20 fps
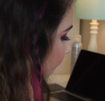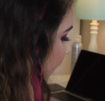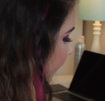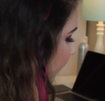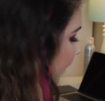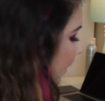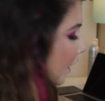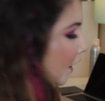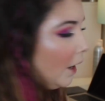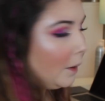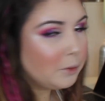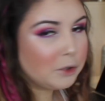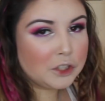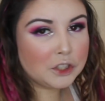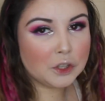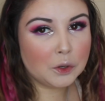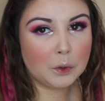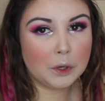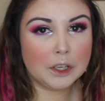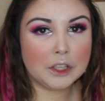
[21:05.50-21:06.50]
And then I'm
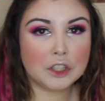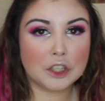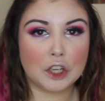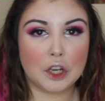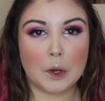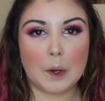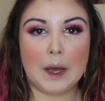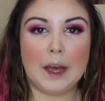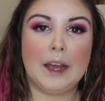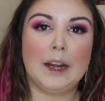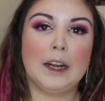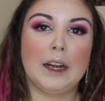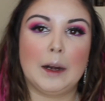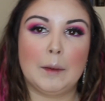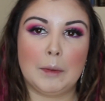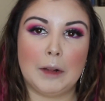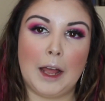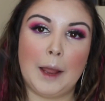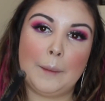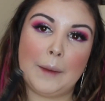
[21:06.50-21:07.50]
just going to go ahead and
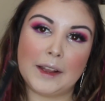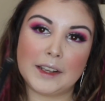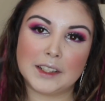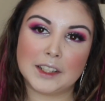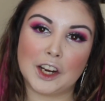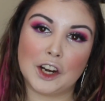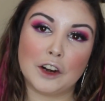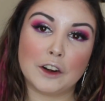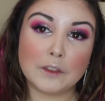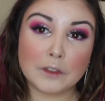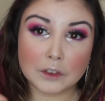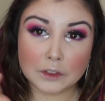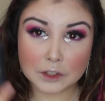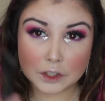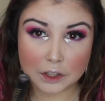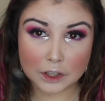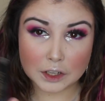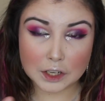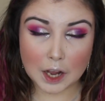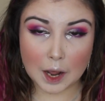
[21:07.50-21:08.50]
apply mascara
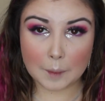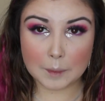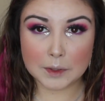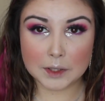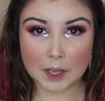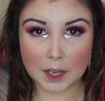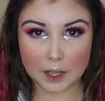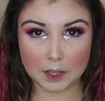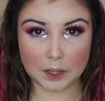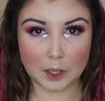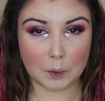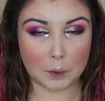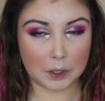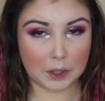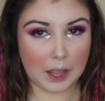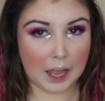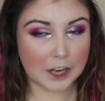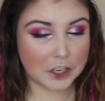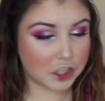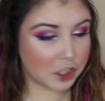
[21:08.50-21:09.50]
to the tops and lower
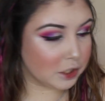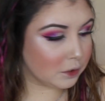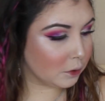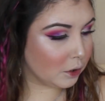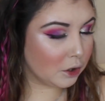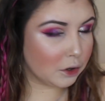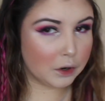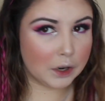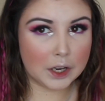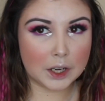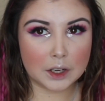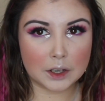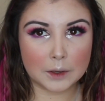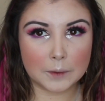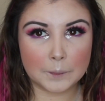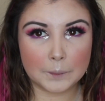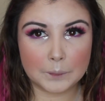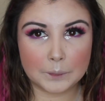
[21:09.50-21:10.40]
lashes real quick.